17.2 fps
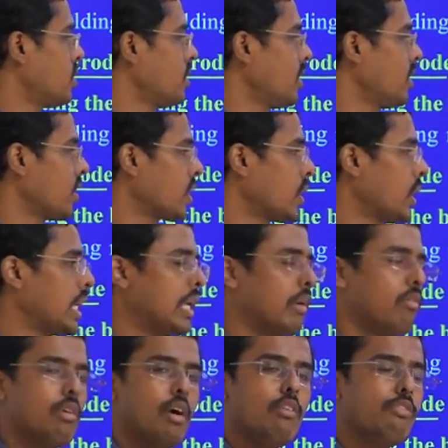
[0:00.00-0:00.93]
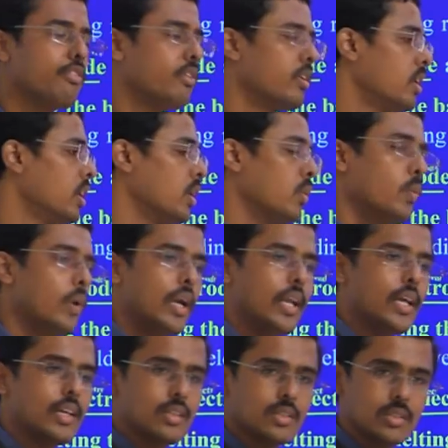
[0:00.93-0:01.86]
to the required level of
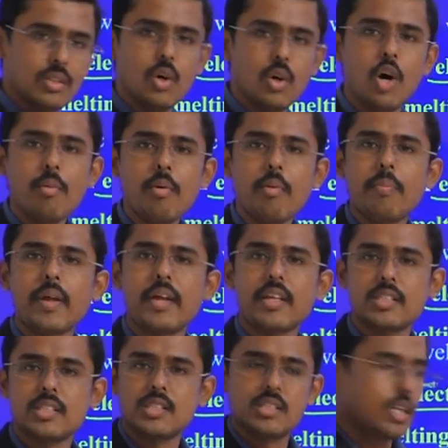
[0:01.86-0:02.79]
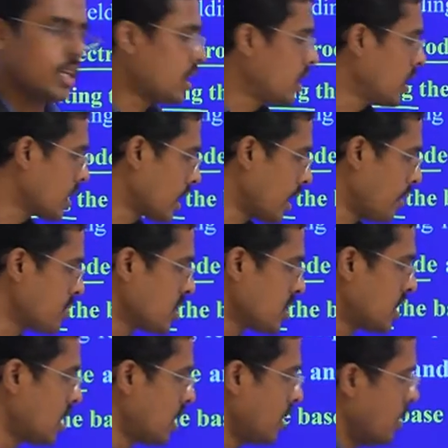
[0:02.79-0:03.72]
welding. The home applications comes
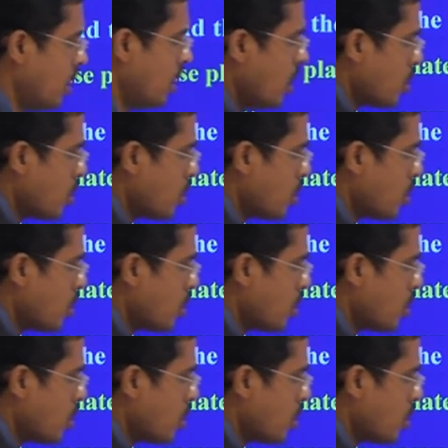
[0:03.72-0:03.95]
under